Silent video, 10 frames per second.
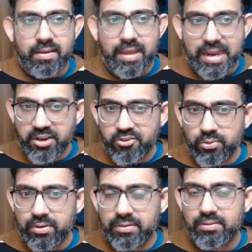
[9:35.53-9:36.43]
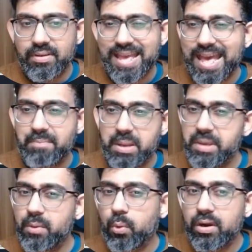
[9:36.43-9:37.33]
edit rule, and maybe
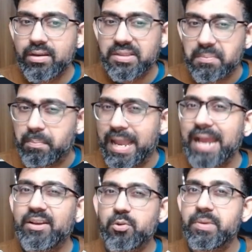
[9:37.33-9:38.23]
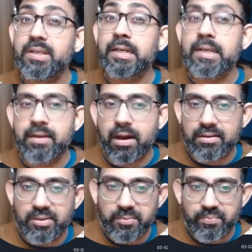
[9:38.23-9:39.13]
I want the black to be a little
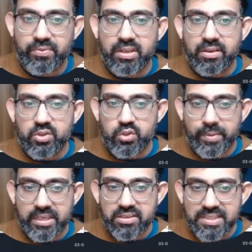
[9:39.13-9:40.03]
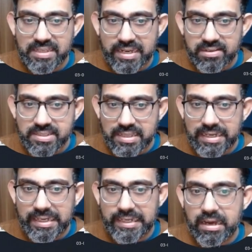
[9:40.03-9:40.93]
darker. So we can just select a
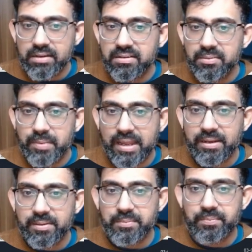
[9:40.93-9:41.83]
slightly darker black.